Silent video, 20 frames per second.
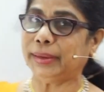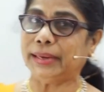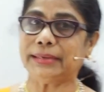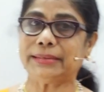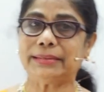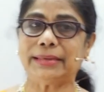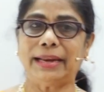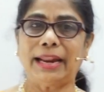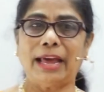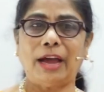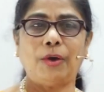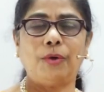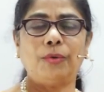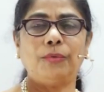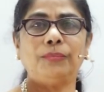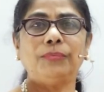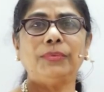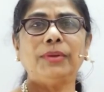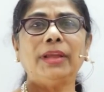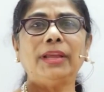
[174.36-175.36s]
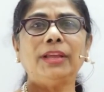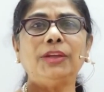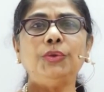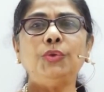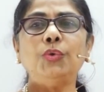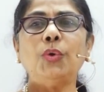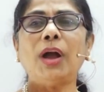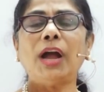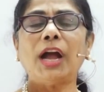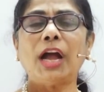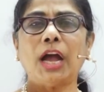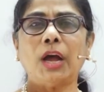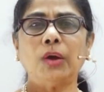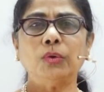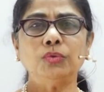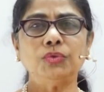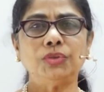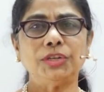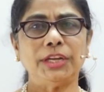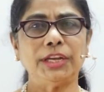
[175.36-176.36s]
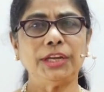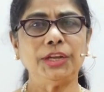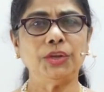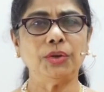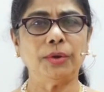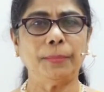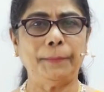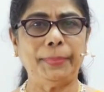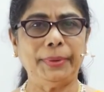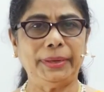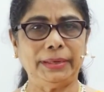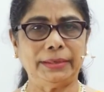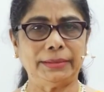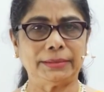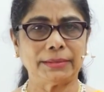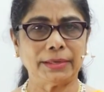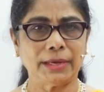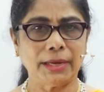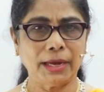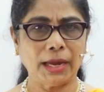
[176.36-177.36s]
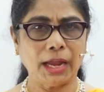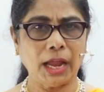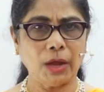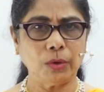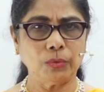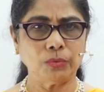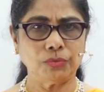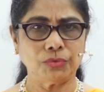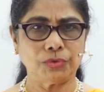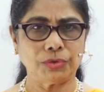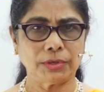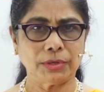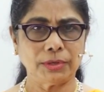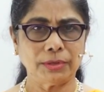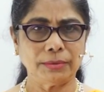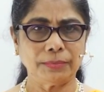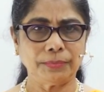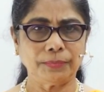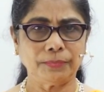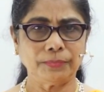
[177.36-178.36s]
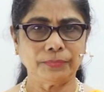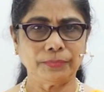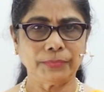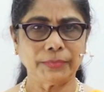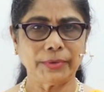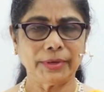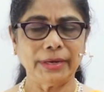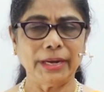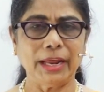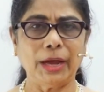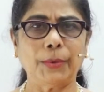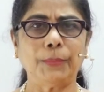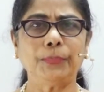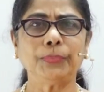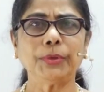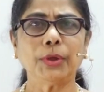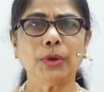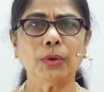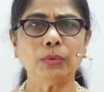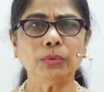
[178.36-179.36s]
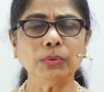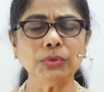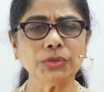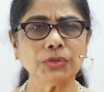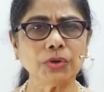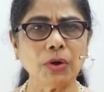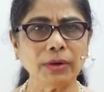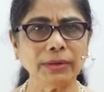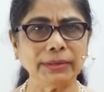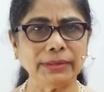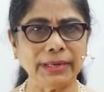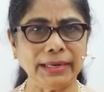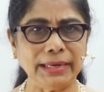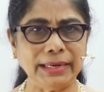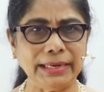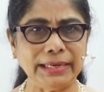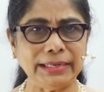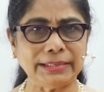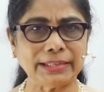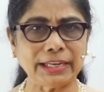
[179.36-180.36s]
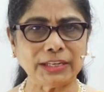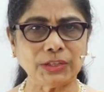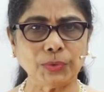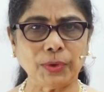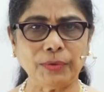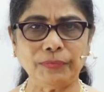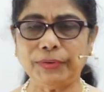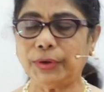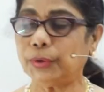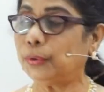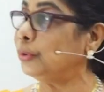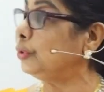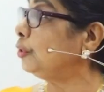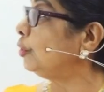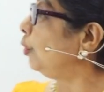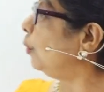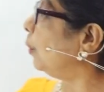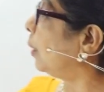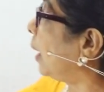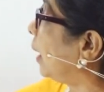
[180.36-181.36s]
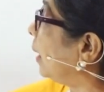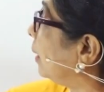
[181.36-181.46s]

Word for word: beats. Now, you are counting your beads. Count. Now, who's got the least? That's what we are going to look